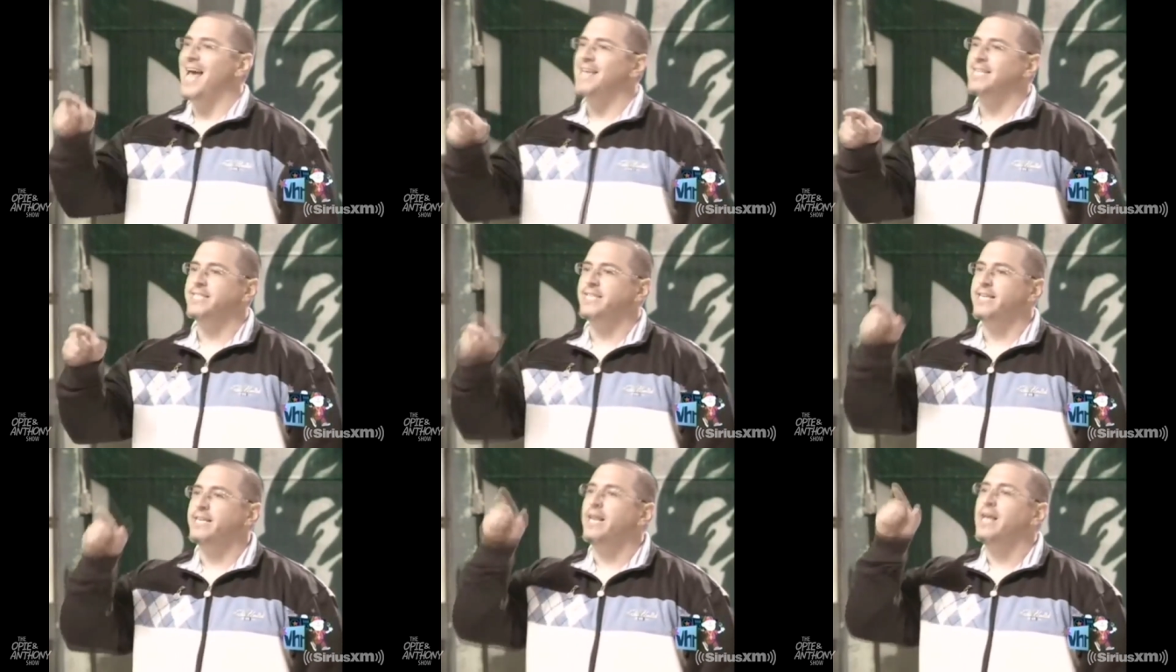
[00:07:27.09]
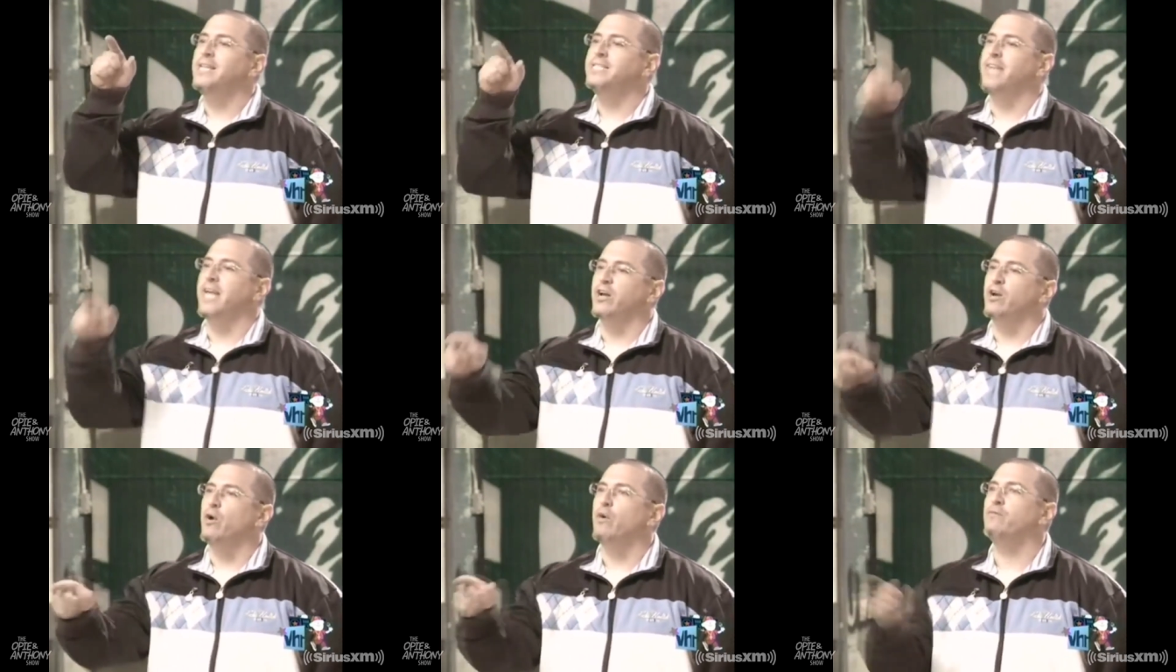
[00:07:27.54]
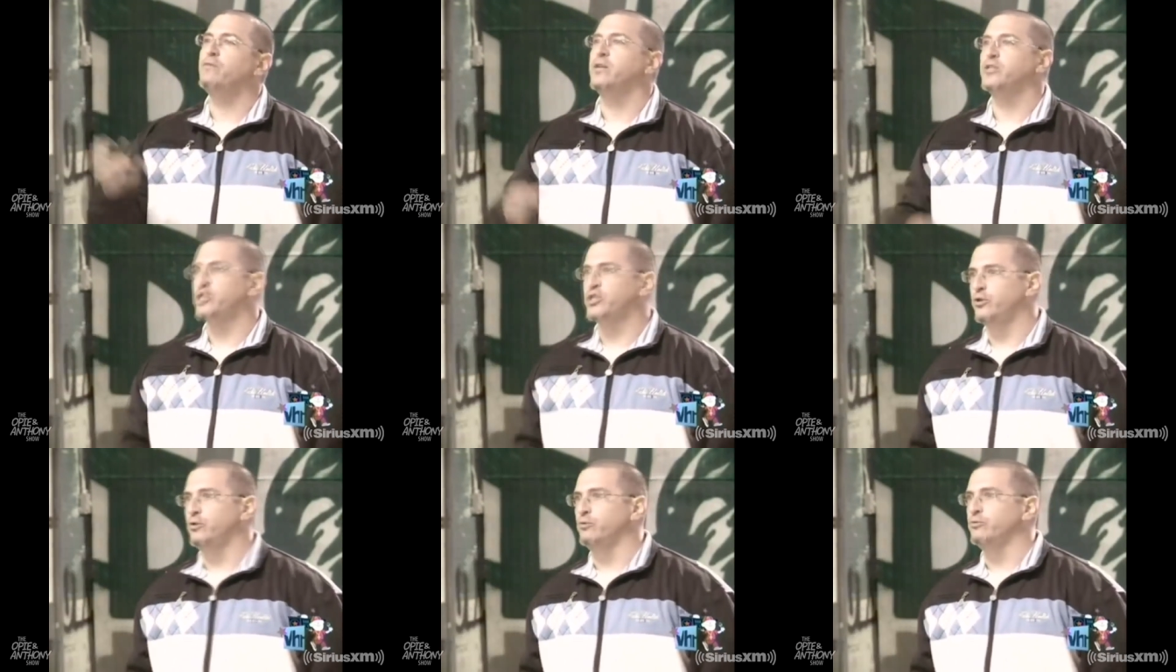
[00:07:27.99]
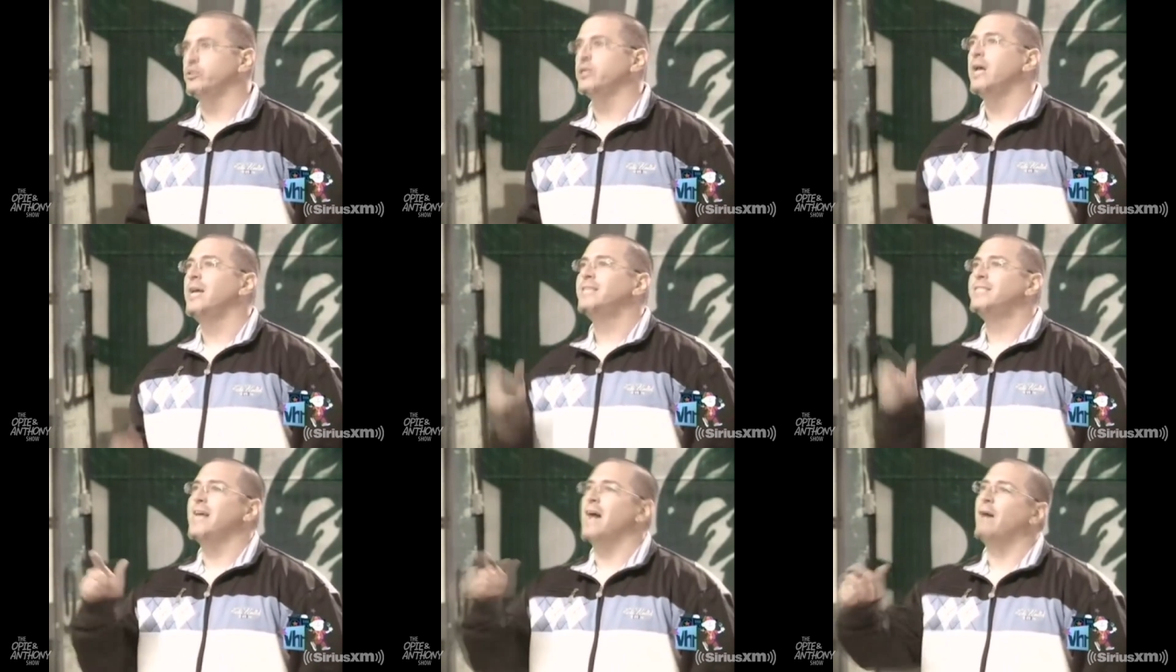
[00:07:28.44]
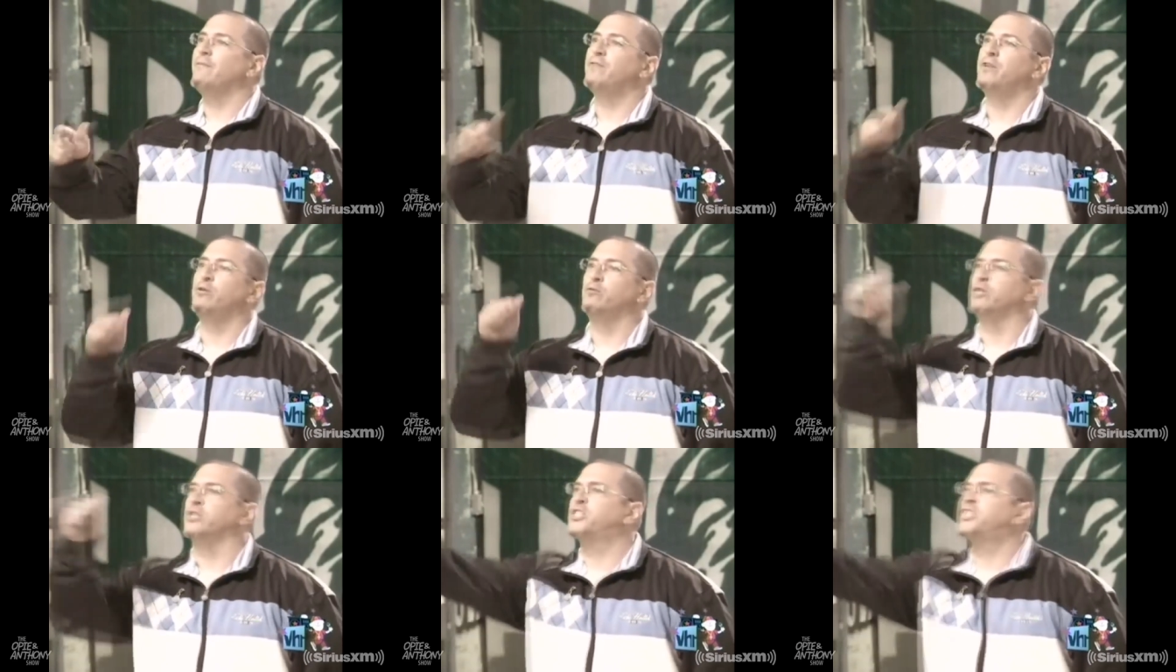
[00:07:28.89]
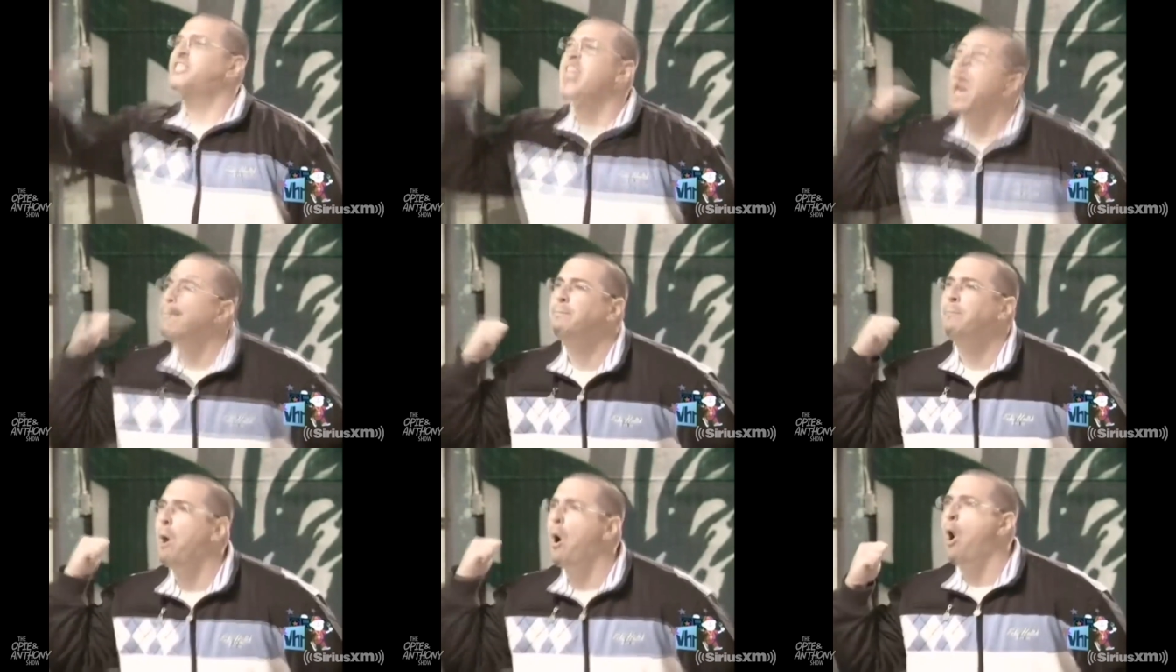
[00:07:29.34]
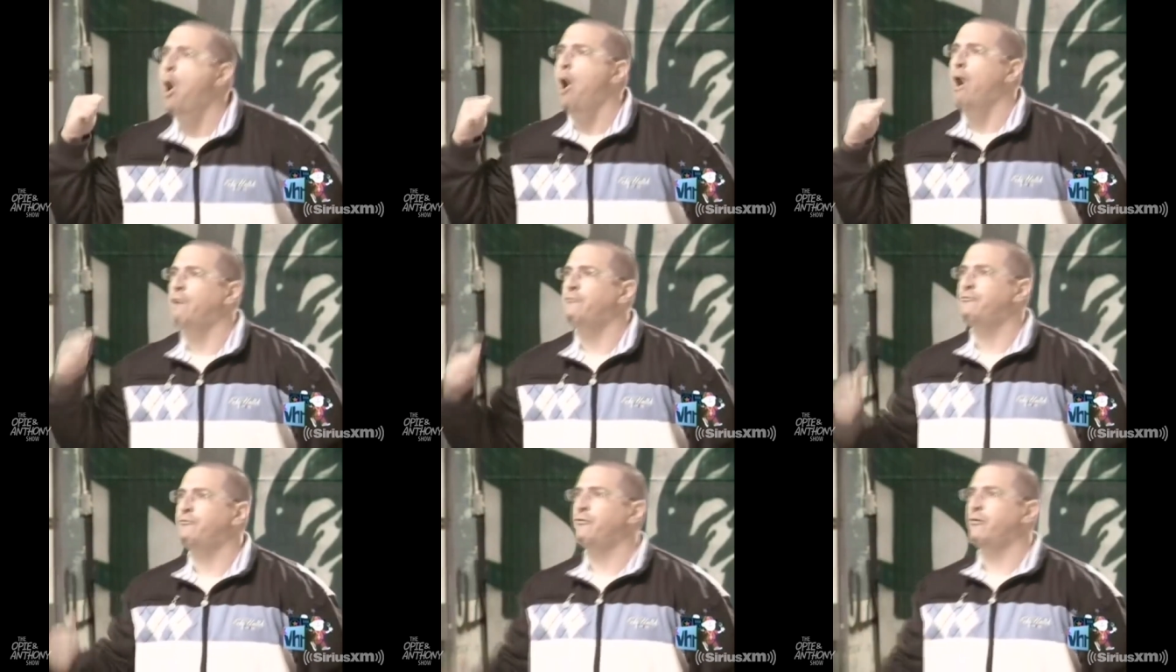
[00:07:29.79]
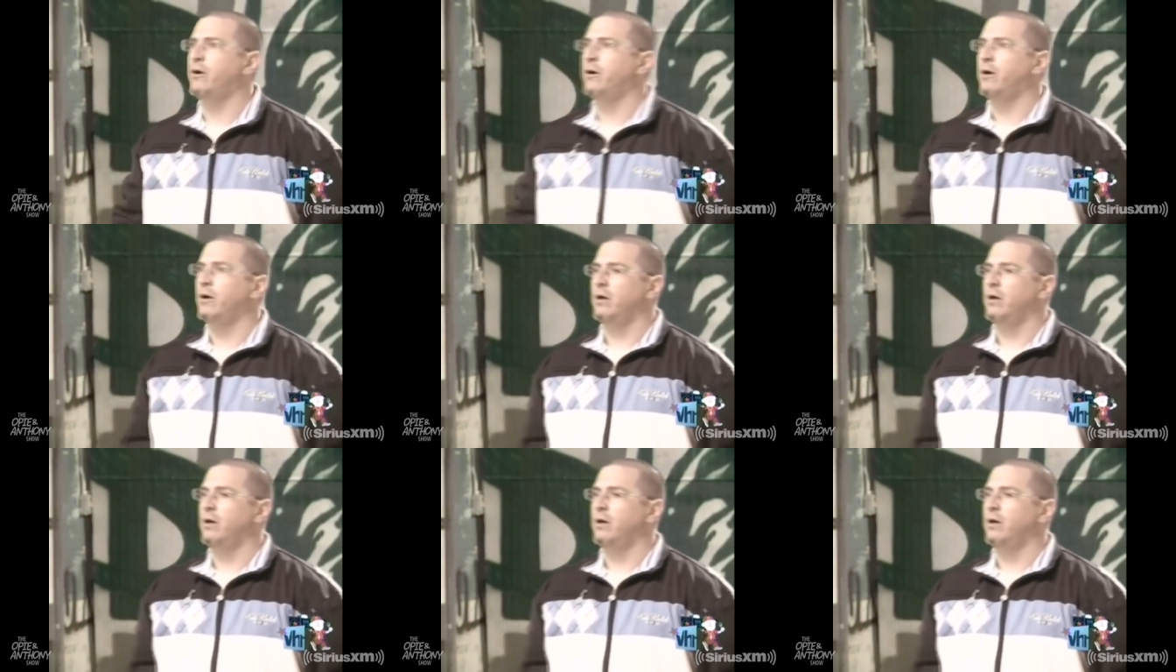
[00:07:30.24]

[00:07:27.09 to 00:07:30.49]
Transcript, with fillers: That's it. Take off your shoes. Time for you to step off. Step